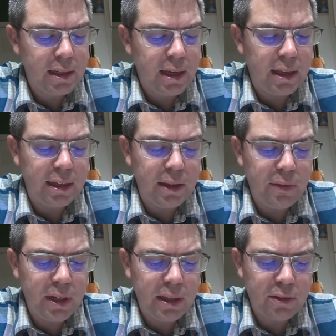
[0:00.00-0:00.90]
and
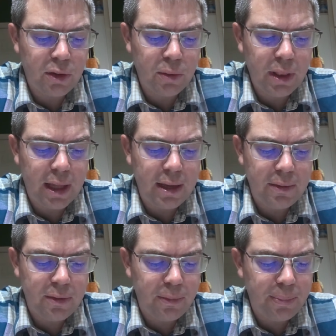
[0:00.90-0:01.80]
even his own
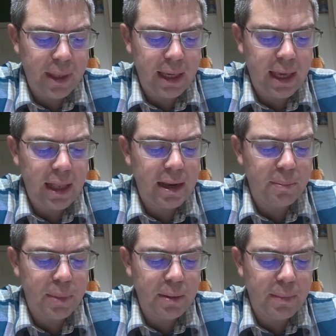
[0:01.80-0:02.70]
life, he
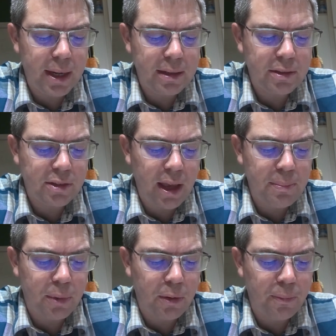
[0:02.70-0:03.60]
cannot be my
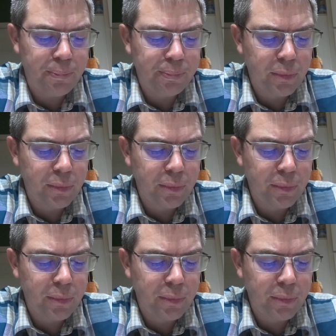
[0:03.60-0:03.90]
disciple.